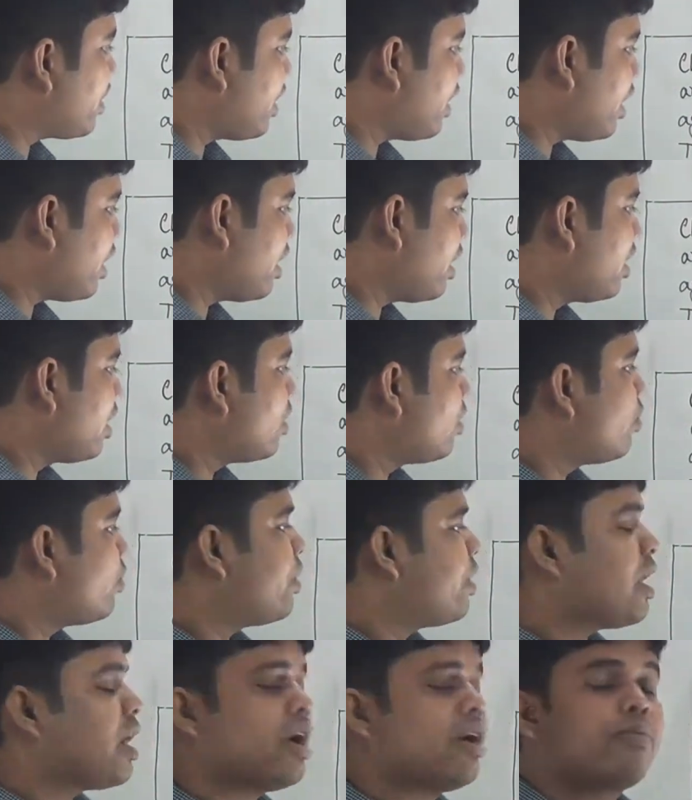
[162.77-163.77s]
A,
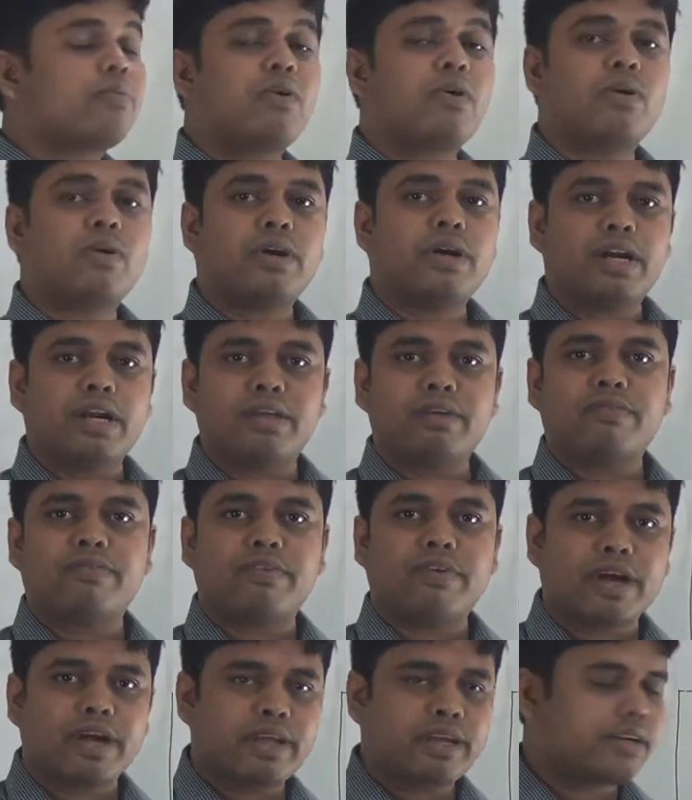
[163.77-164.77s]
we have already
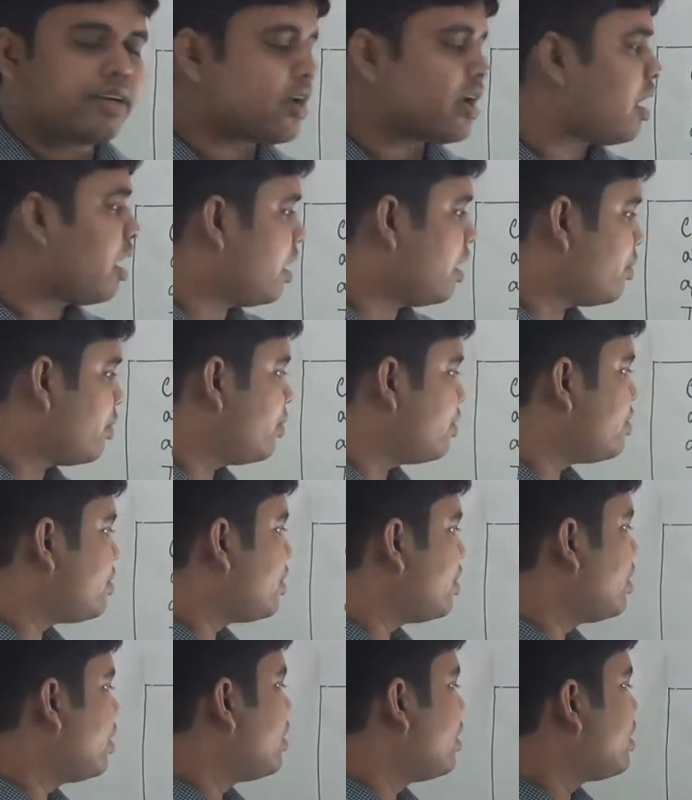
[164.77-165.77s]
find out
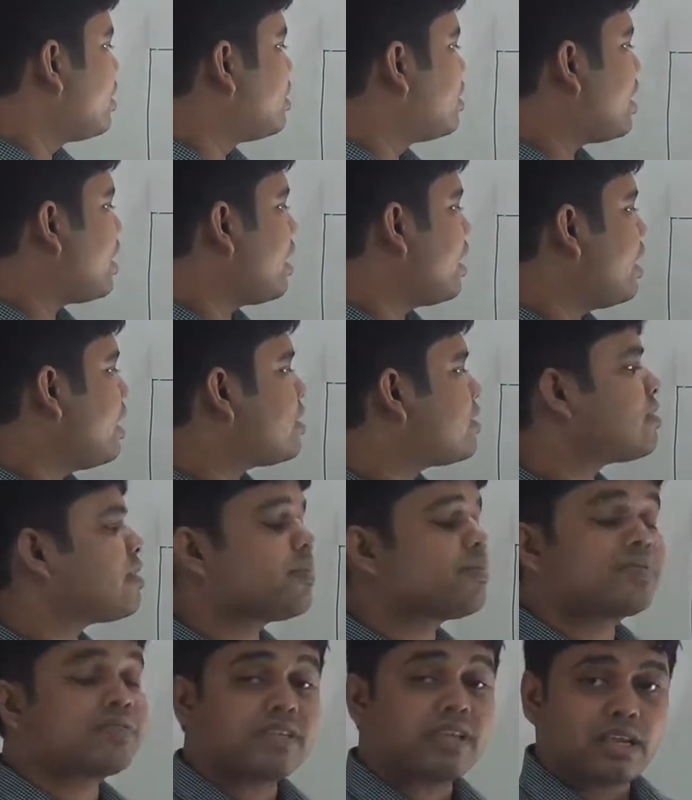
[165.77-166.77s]
the age
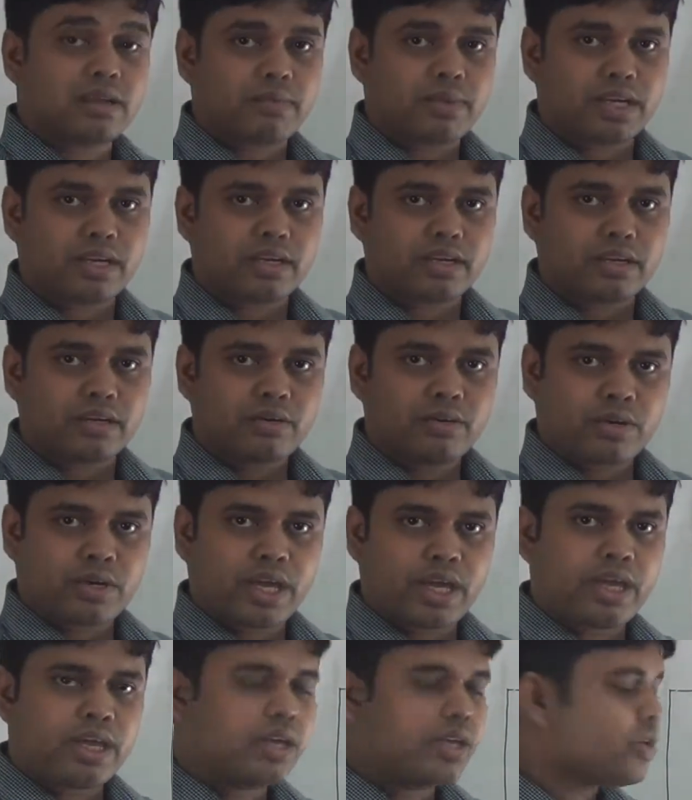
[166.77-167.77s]
of Salman.
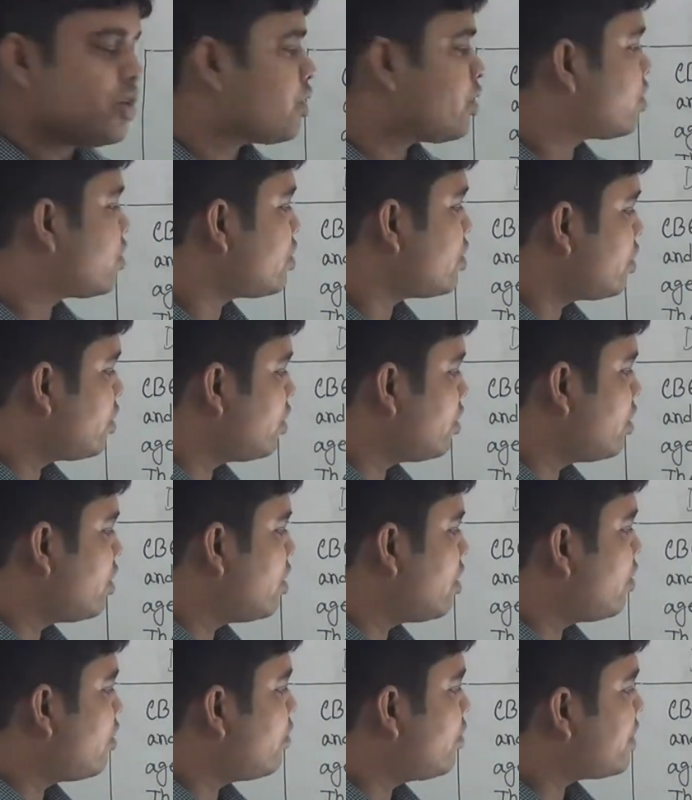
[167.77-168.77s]
Okay.
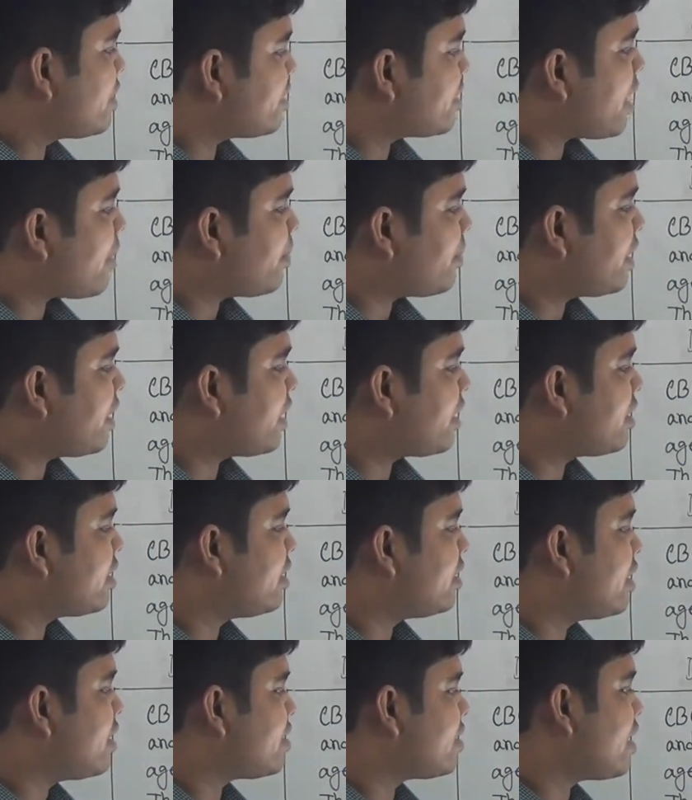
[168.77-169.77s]
So we
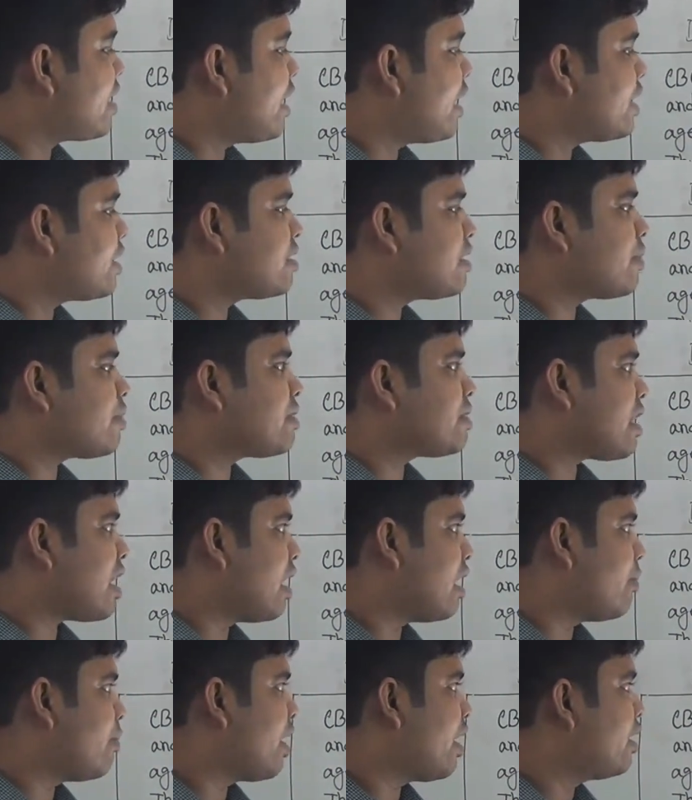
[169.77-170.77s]
subtract this age of
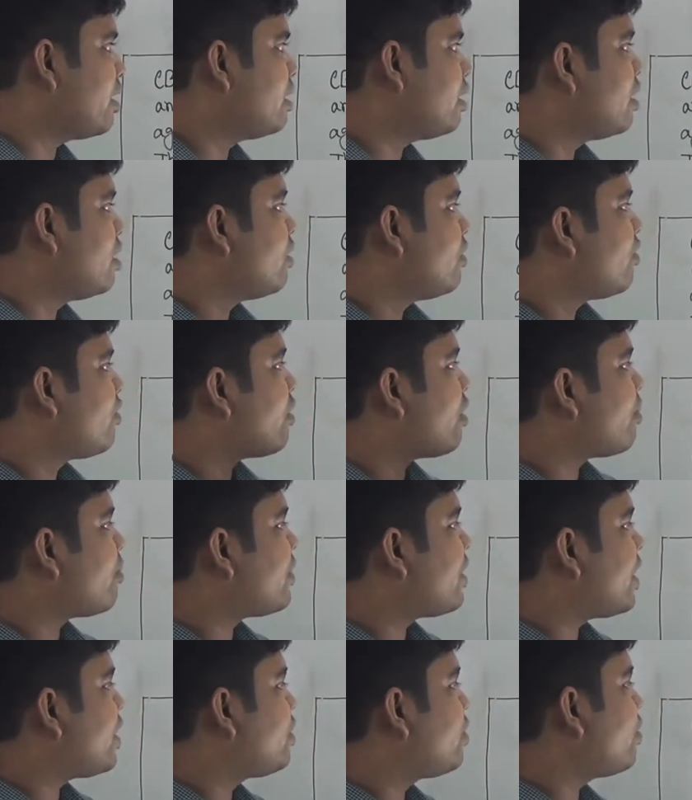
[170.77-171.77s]
Salman from
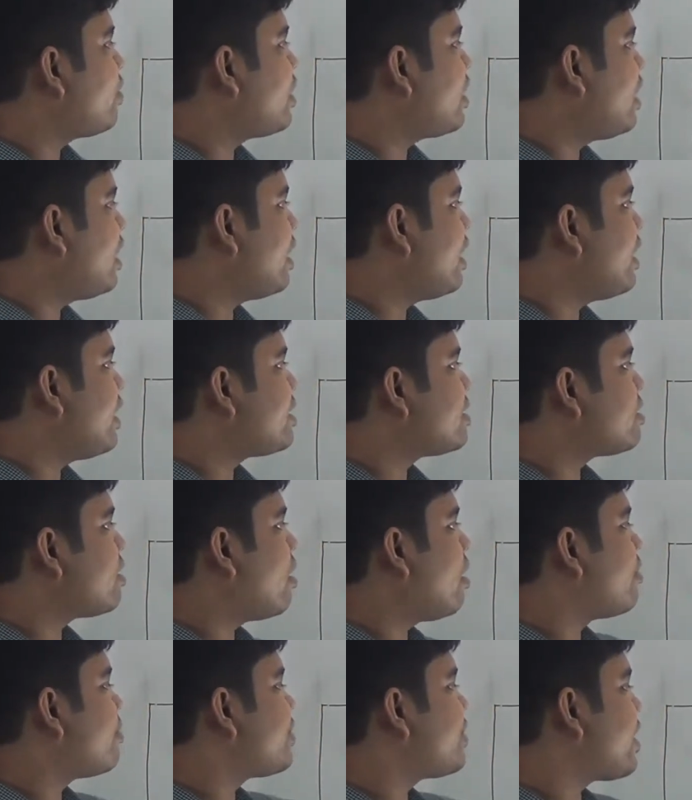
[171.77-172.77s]
the total age
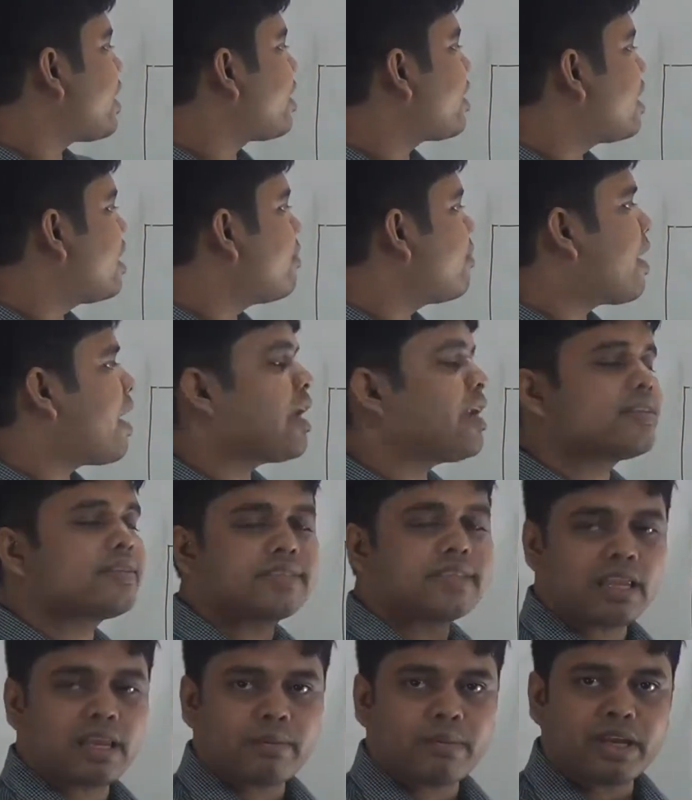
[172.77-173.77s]
of Shakib and
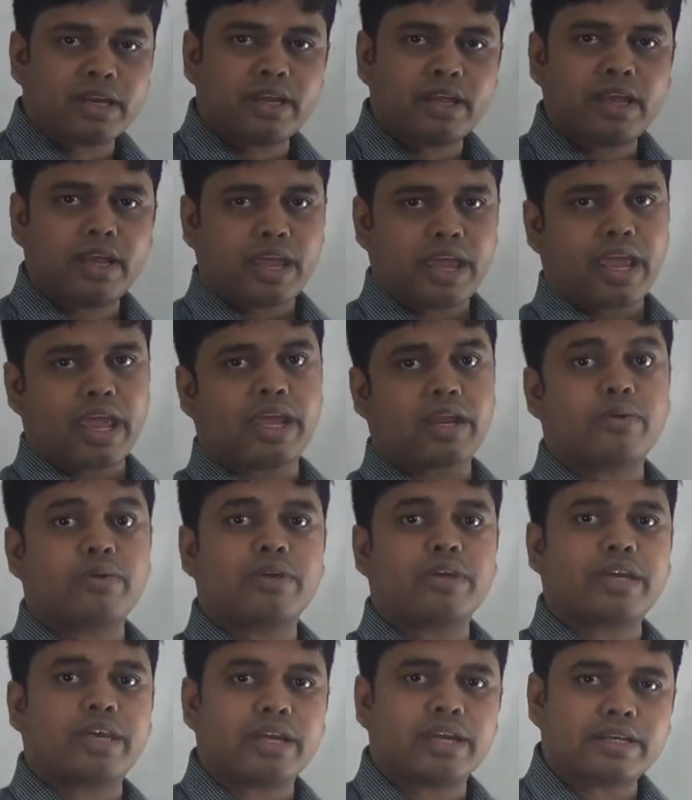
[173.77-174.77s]
Salman and
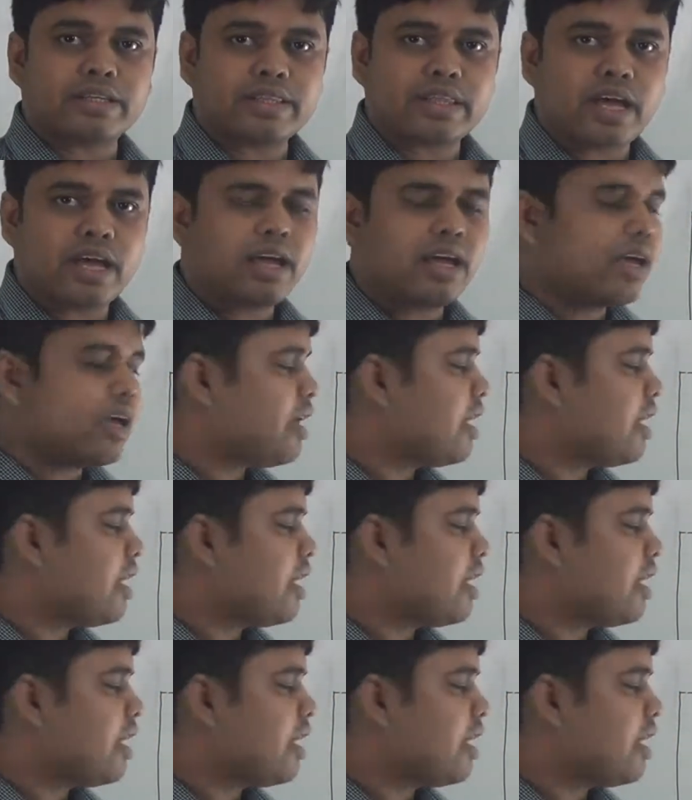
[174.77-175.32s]
we get the